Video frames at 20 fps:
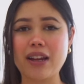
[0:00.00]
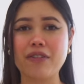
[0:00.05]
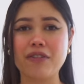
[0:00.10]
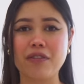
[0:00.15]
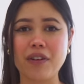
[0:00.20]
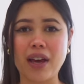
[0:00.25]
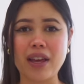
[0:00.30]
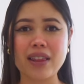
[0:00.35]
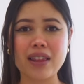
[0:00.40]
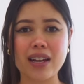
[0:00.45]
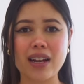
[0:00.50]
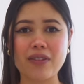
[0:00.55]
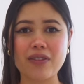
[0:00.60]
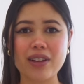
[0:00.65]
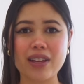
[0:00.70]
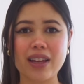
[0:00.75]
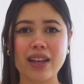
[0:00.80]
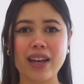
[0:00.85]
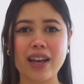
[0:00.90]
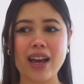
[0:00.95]
in faith and
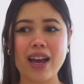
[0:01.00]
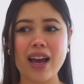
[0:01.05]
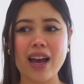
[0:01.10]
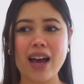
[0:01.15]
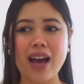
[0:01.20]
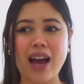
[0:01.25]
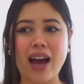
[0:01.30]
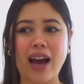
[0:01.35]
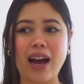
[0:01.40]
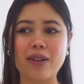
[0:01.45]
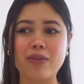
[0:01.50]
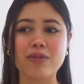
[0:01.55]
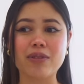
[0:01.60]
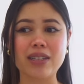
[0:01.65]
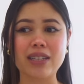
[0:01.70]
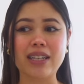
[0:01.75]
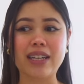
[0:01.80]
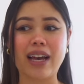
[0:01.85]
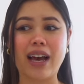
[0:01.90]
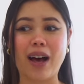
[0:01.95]
everything had
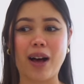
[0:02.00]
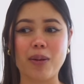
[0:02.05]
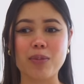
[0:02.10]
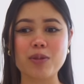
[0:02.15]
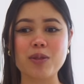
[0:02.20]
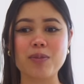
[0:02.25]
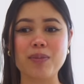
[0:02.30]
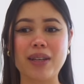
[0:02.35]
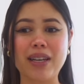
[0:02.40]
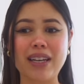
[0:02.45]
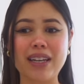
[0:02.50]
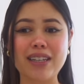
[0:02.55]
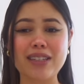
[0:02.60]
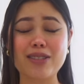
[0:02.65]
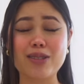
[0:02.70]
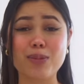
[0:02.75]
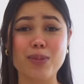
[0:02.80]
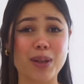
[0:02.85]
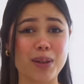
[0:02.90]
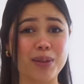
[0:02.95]
really helped me
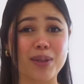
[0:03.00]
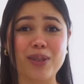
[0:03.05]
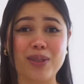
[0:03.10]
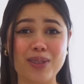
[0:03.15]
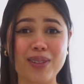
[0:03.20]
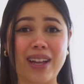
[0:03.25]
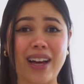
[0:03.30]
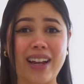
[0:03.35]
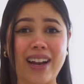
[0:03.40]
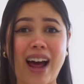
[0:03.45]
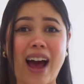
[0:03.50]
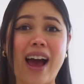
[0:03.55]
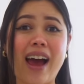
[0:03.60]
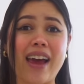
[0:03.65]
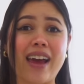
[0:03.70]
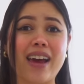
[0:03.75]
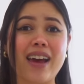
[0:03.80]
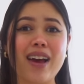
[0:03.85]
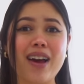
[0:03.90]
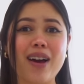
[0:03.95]
to be able to do that.
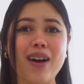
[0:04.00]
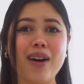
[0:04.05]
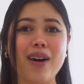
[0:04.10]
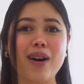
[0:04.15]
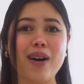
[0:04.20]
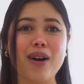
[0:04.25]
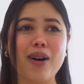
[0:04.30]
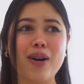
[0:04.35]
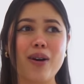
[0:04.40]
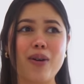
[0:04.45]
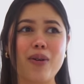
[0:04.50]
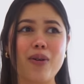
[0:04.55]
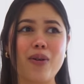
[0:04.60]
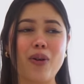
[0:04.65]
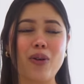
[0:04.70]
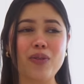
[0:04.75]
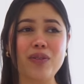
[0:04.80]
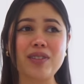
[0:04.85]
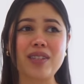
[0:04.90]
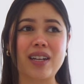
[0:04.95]
I,
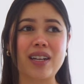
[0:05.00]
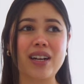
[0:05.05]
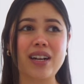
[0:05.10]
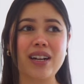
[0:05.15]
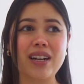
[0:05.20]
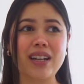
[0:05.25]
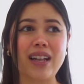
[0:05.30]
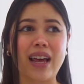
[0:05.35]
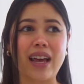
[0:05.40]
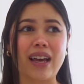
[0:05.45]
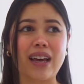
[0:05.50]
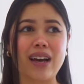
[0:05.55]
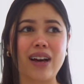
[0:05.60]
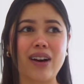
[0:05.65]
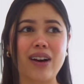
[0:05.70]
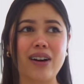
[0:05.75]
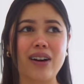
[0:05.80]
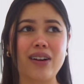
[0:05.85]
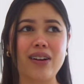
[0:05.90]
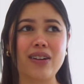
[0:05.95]
all of a sudden, like
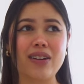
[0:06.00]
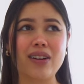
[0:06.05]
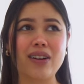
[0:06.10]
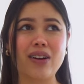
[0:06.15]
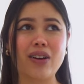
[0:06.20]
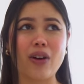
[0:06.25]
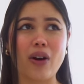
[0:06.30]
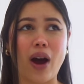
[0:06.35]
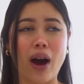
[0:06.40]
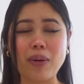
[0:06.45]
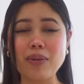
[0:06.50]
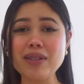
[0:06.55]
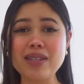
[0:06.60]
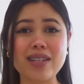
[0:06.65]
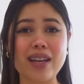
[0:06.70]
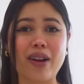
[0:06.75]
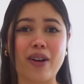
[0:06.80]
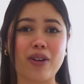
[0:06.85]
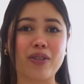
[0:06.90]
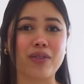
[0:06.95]
I would
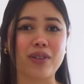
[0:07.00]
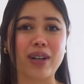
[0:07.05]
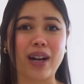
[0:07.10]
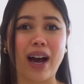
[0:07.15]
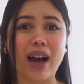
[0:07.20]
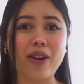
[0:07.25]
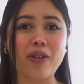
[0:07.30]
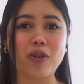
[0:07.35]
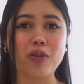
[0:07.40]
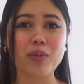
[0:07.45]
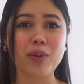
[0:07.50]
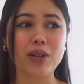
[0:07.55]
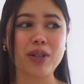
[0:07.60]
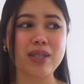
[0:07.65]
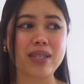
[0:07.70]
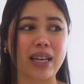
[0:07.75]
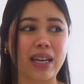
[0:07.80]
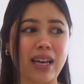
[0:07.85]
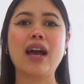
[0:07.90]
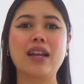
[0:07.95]
say overnight
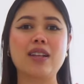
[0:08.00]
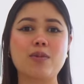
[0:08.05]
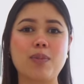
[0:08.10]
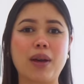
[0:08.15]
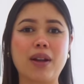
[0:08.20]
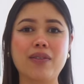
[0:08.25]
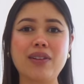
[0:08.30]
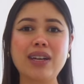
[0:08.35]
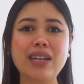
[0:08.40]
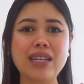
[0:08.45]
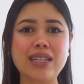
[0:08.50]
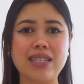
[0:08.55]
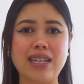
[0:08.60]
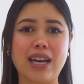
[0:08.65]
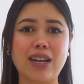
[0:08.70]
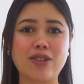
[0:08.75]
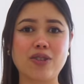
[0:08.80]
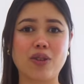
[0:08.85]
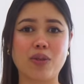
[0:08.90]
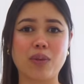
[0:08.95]
almost, like in a span like a
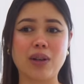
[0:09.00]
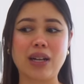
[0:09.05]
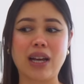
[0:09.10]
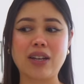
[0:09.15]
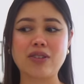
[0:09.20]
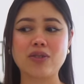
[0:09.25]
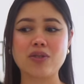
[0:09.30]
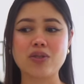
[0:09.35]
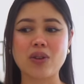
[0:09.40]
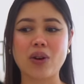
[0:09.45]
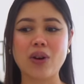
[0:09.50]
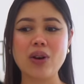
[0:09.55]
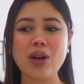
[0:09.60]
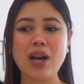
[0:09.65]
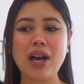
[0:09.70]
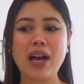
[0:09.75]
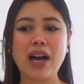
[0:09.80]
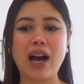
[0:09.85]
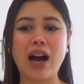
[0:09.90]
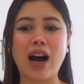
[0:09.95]
day to three days or so,
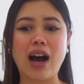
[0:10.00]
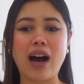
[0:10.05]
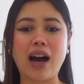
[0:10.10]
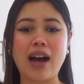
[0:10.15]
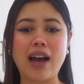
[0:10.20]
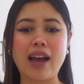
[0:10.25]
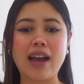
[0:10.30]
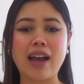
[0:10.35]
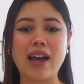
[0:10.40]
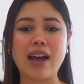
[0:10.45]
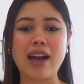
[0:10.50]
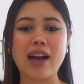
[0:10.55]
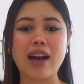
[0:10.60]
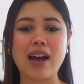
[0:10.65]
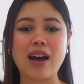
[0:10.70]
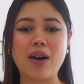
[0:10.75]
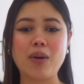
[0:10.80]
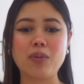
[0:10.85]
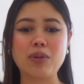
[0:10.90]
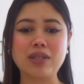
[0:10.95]
I
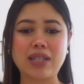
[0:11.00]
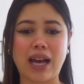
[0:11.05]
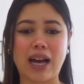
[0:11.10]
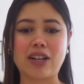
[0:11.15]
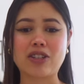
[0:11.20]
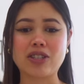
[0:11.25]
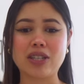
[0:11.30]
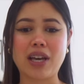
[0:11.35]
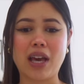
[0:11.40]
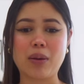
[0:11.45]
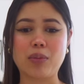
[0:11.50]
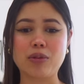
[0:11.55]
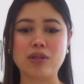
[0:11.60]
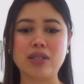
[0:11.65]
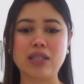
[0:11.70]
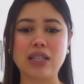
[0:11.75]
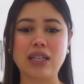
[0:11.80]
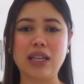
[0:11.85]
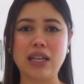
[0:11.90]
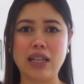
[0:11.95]
was actually able
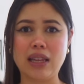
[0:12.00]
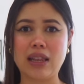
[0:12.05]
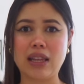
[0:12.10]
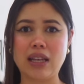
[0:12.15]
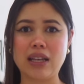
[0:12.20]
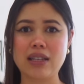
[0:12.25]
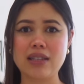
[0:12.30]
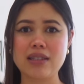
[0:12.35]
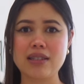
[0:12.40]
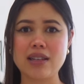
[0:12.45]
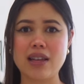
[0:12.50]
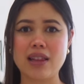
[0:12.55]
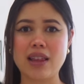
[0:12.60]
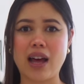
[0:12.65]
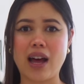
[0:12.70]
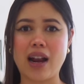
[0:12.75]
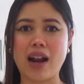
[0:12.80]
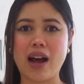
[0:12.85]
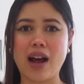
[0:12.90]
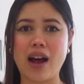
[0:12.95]
to eat things
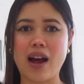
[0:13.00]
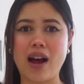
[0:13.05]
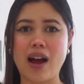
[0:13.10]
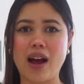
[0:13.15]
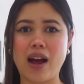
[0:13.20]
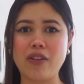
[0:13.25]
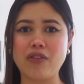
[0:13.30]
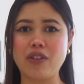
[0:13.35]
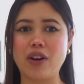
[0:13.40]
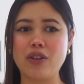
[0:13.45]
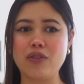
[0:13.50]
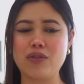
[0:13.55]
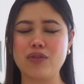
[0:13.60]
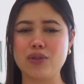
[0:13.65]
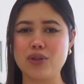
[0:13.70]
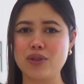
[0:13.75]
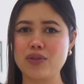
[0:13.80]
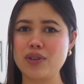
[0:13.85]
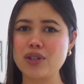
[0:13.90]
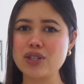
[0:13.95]
that I felt
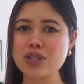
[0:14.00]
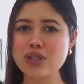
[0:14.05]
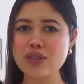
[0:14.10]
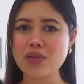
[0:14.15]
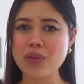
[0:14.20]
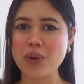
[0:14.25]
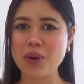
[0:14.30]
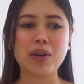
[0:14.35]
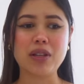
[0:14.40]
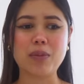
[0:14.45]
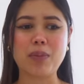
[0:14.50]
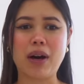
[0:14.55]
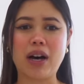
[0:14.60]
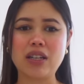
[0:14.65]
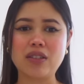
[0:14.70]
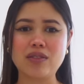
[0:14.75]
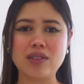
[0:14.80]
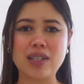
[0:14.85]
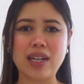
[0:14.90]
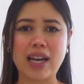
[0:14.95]
food aversions for in the
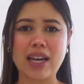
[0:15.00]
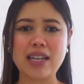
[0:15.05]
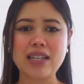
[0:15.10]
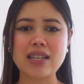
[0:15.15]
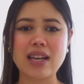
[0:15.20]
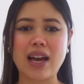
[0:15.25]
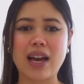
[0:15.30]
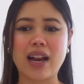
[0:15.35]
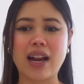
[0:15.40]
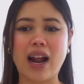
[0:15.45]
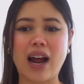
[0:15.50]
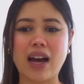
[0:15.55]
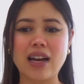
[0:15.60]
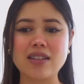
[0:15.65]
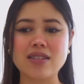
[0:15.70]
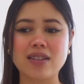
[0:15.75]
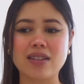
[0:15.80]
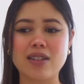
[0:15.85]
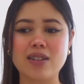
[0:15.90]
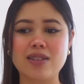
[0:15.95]
past few days and I
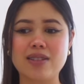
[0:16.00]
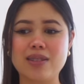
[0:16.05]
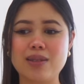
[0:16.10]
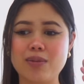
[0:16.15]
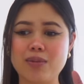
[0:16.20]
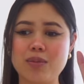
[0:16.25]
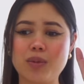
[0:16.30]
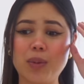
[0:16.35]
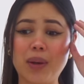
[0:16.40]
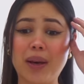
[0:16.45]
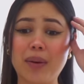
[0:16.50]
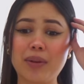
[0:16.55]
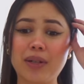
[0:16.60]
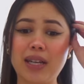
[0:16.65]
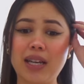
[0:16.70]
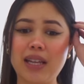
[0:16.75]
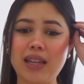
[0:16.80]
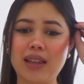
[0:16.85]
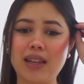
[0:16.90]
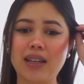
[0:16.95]
started to, to be able to
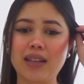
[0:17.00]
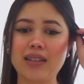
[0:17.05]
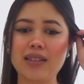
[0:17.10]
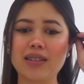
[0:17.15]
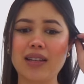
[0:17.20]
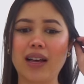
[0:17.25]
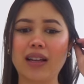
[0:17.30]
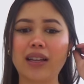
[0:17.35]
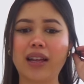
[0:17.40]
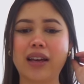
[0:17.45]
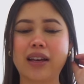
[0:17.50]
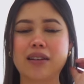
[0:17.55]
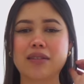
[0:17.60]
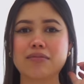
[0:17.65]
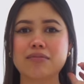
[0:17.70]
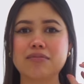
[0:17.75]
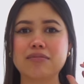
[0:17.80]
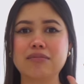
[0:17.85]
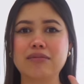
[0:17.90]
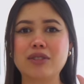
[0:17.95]
eat things that like
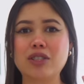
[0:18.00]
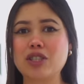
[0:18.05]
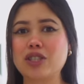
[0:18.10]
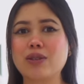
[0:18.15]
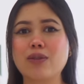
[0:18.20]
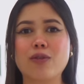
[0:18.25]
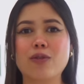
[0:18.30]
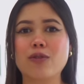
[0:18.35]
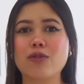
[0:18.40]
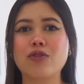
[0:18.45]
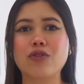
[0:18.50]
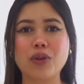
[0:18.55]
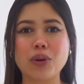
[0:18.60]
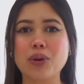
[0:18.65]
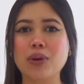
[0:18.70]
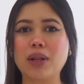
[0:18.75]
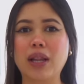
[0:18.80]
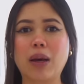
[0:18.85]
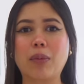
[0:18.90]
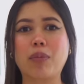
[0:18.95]
just
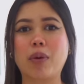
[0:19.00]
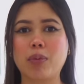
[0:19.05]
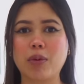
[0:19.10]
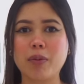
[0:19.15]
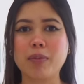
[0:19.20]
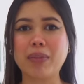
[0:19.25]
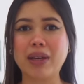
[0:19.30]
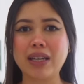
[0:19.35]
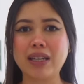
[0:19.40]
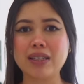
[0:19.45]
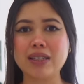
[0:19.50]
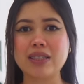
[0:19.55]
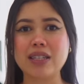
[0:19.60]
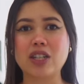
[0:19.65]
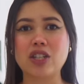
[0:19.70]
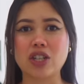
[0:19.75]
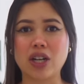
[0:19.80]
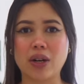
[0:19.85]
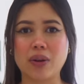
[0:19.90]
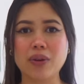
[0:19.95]
food, like proper meals
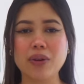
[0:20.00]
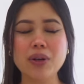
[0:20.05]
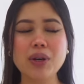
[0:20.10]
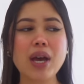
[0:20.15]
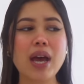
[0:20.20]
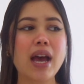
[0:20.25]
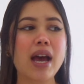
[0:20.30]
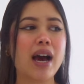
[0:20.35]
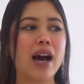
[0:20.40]
in general.